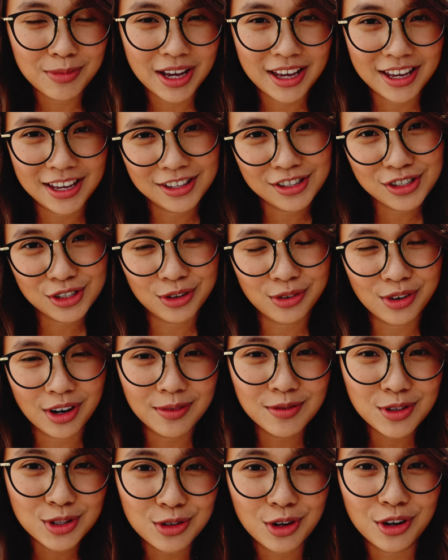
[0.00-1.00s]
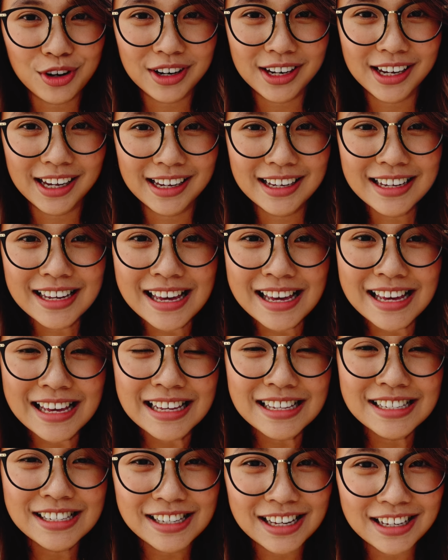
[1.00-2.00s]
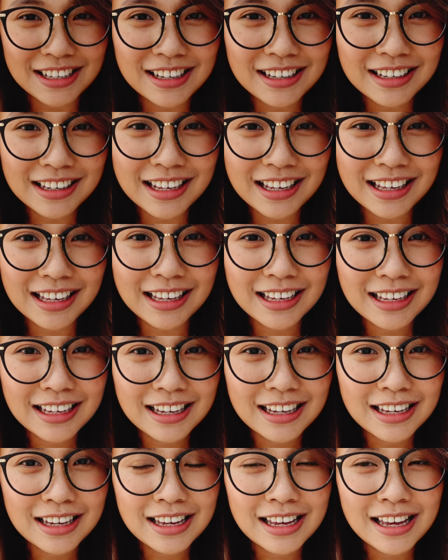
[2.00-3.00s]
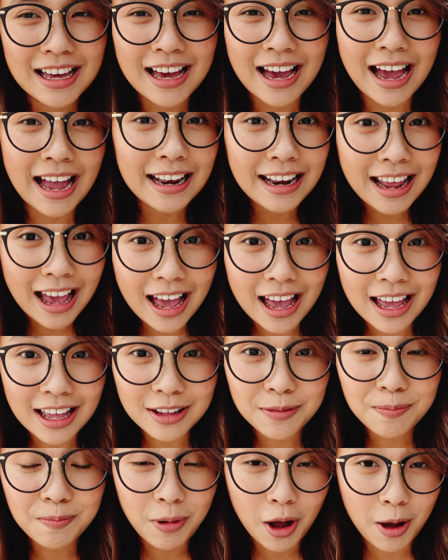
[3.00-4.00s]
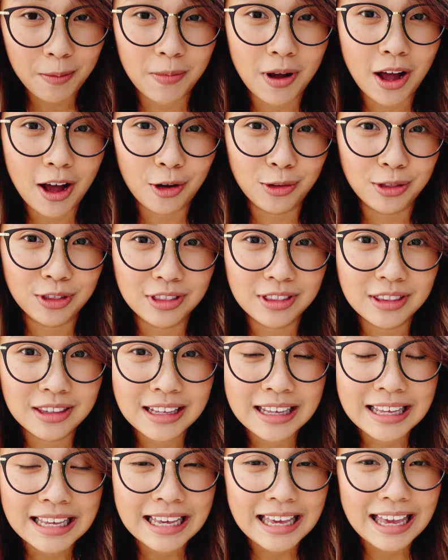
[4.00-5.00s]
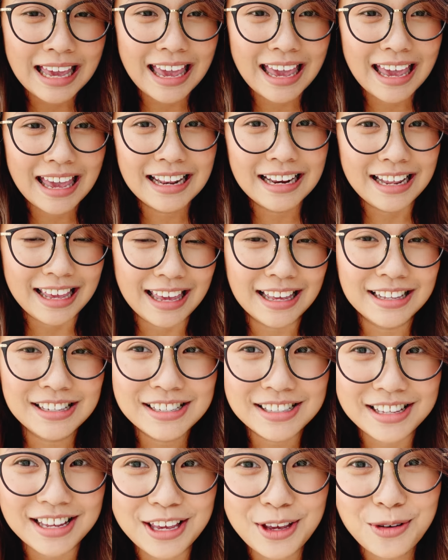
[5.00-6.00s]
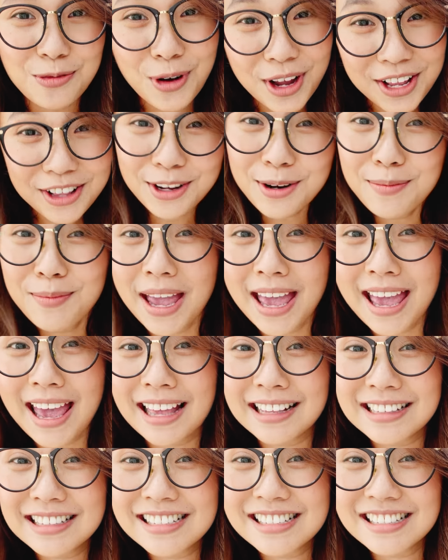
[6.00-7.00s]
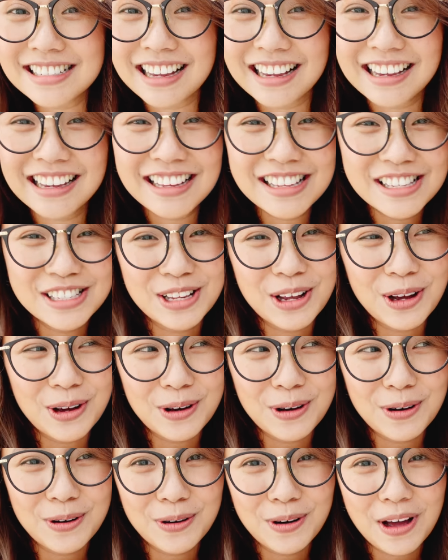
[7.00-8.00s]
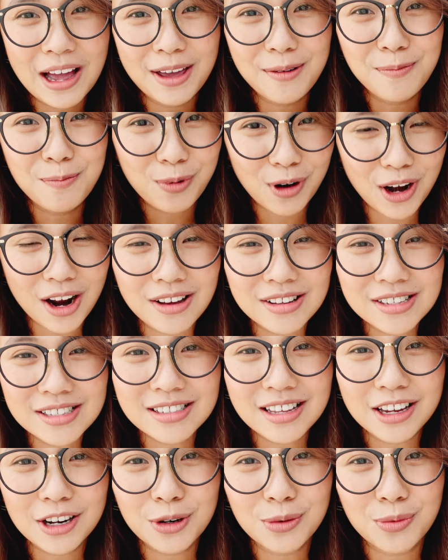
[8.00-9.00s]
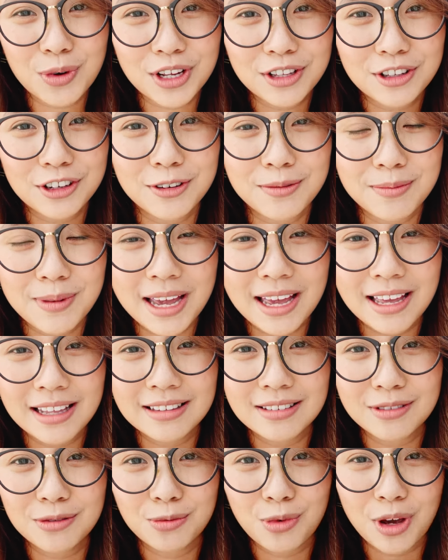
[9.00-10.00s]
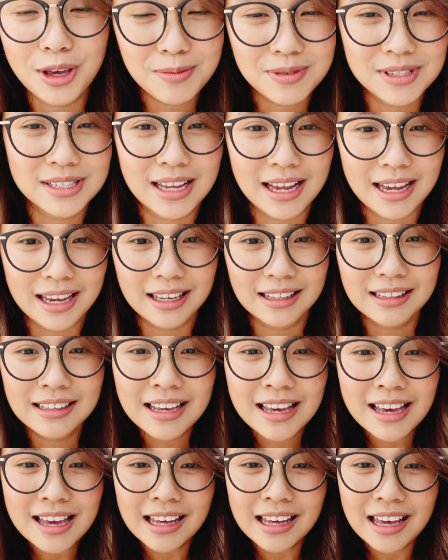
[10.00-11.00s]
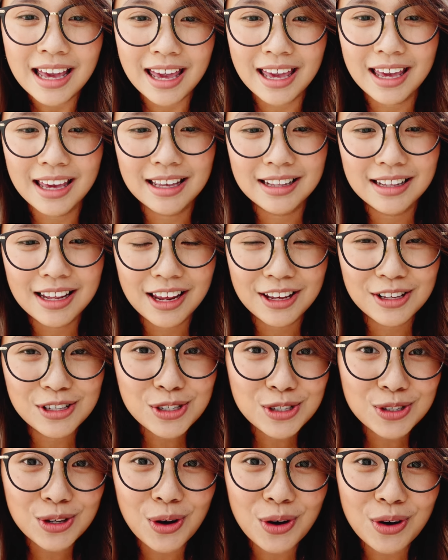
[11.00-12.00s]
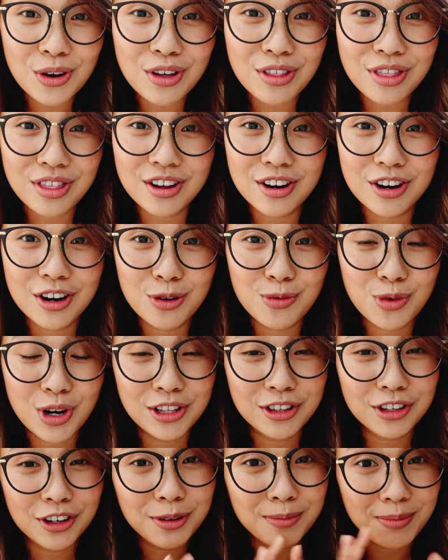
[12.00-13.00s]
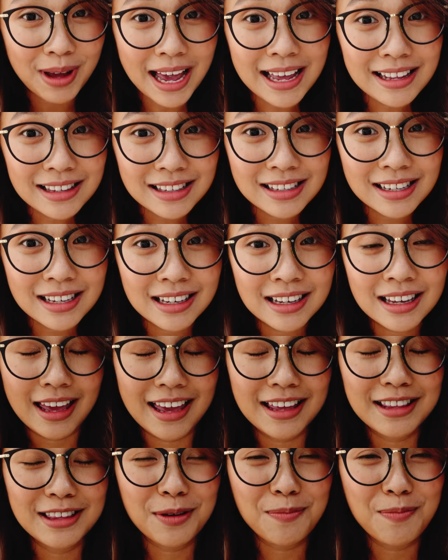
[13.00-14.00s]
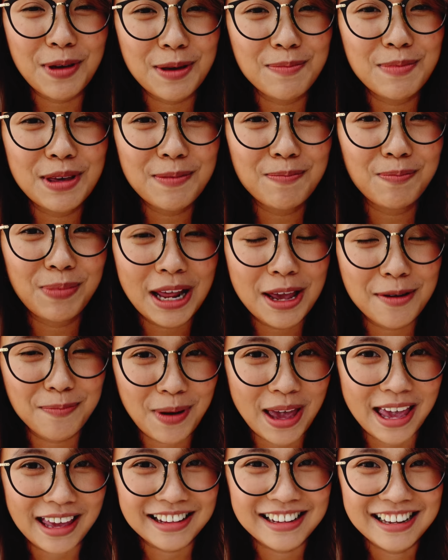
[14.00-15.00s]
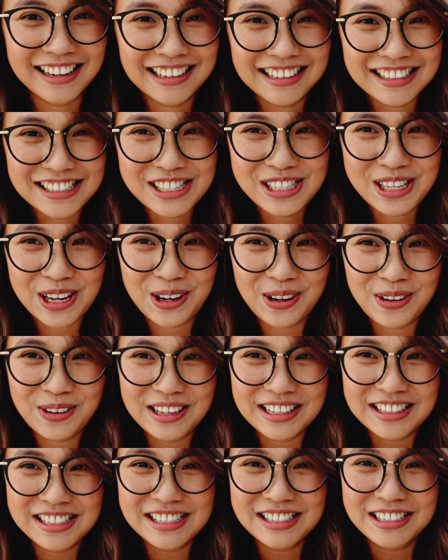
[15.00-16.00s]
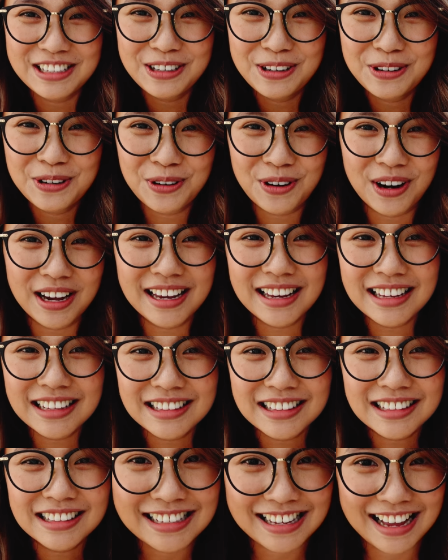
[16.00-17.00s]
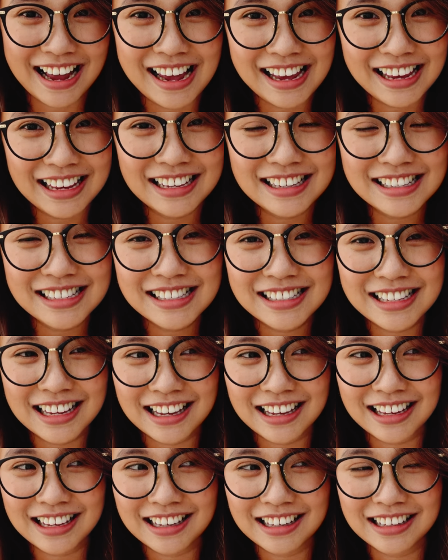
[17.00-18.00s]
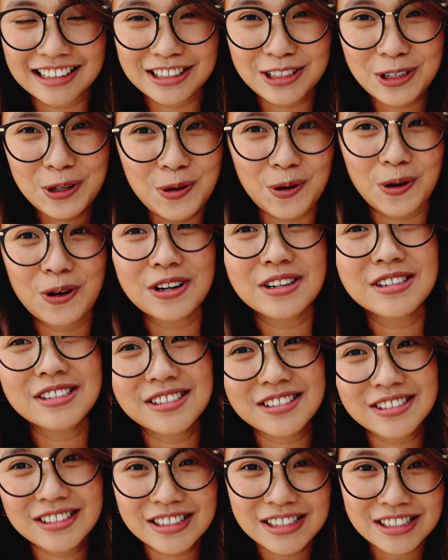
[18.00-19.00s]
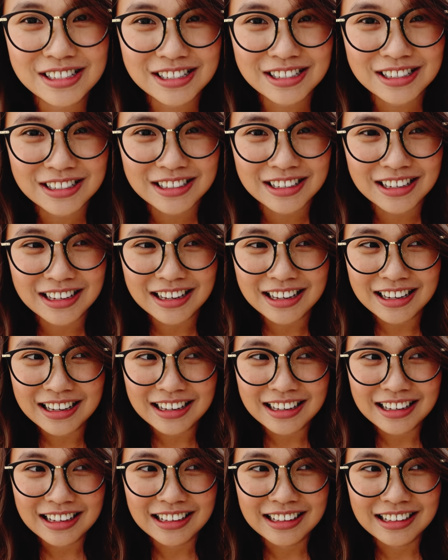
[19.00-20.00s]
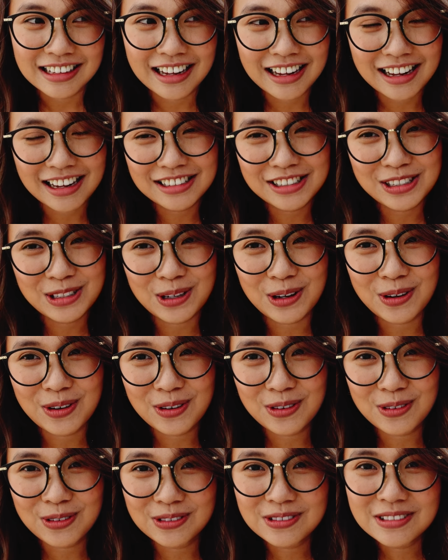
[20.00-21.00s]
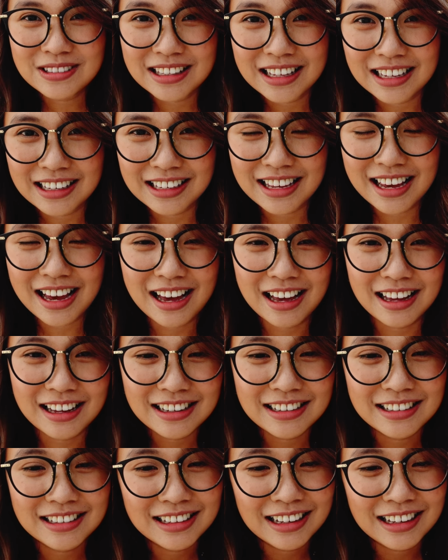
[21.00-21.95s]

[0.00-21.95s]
my Instagram story, suddenly an ad popped up, and it's the Wonder Mats. So I browsed their Wonder Mat website and I saw their Wonder Mat and the baby playpen. So it's quite nice and gorgeous. So yeah,